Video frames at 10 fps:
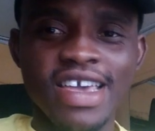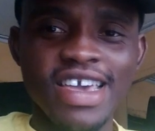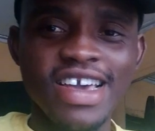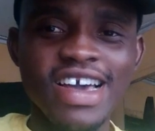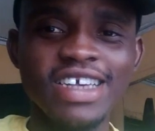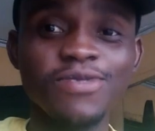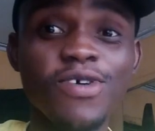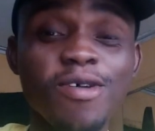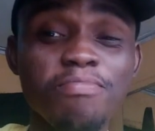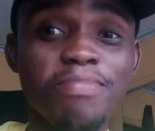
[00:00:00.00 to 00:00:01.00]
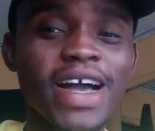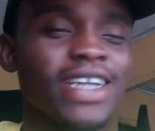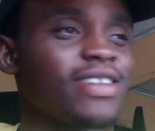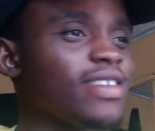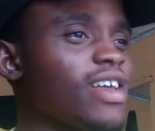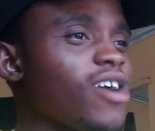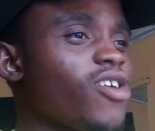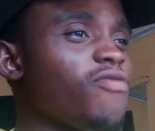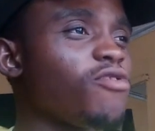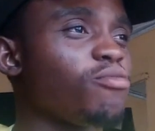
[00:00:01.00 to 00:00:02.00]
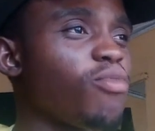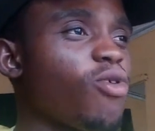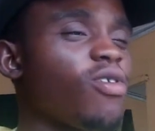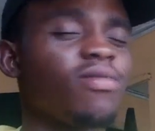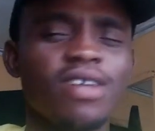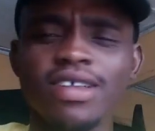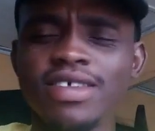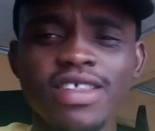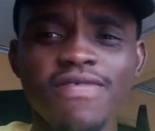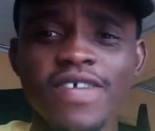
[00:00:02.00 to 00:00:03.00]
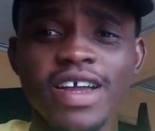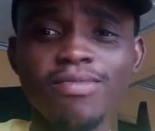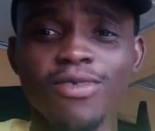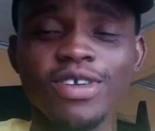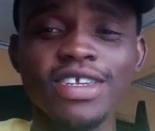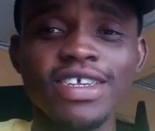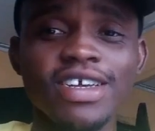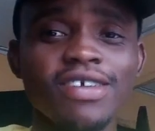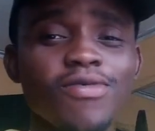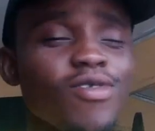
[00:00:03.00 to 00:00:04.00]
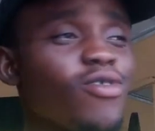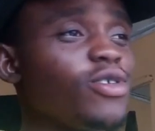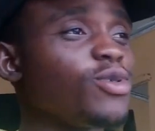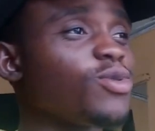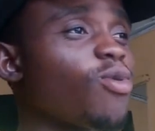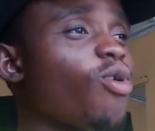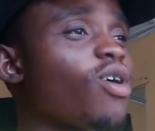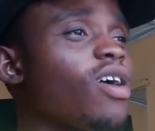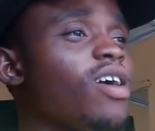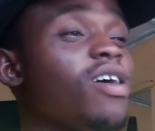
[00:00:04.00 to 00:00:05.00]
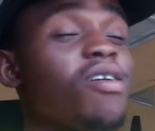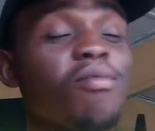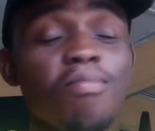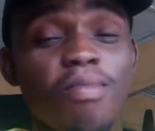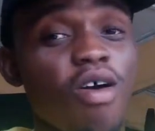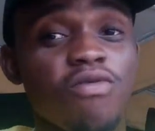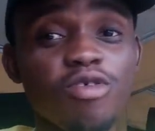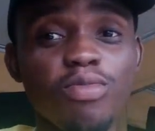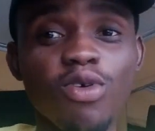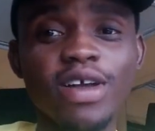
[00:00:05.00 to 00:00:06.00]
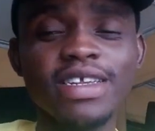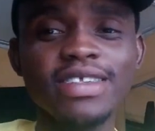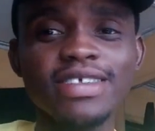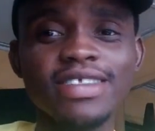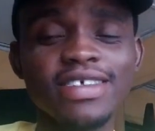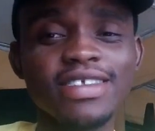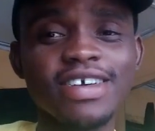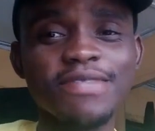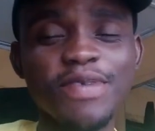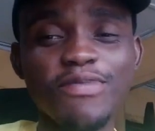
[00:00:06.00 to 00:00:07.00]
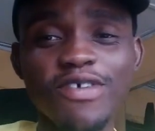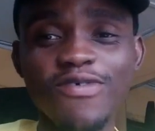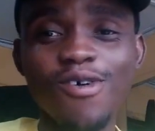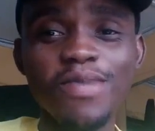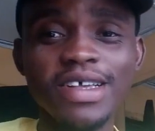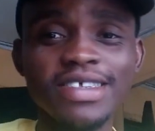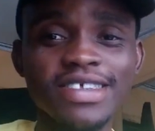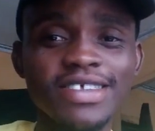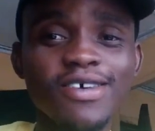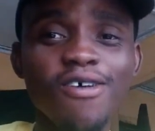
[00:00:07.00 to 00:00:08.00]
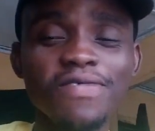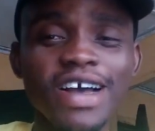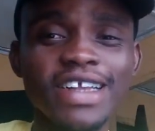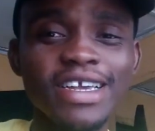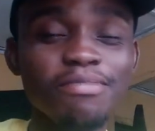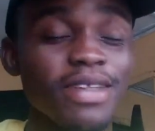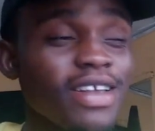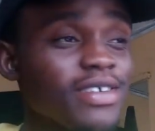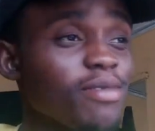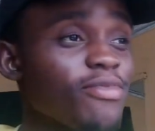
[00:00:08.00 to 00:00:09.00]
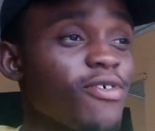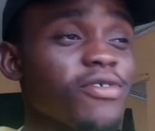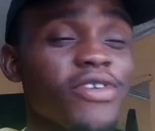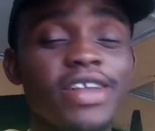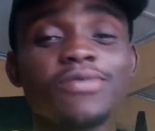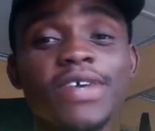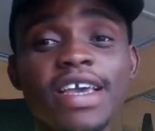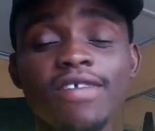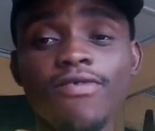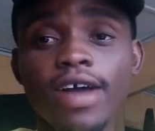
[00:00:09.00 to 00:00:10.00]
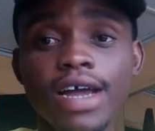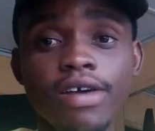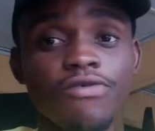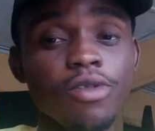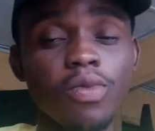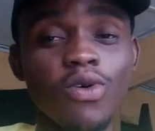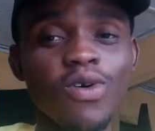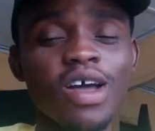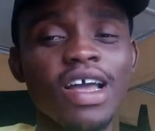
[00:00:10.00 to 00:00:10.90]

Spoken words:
Hey guys, welcome back to Sahara Football. Another fine morning here. We're going to talk more football, and it's this time the performances of Ghanaian players abroad. Great weekend for Ghana football,